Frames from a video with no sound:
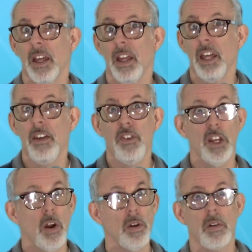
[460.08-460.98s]
If you
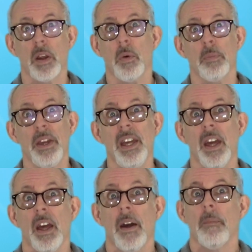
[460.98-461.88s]
don't agree with me,
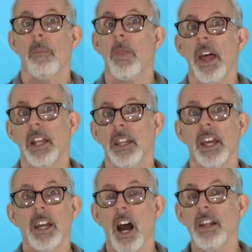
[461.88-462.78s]
then
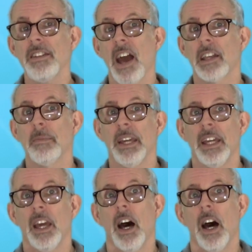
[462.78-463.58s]
contact me.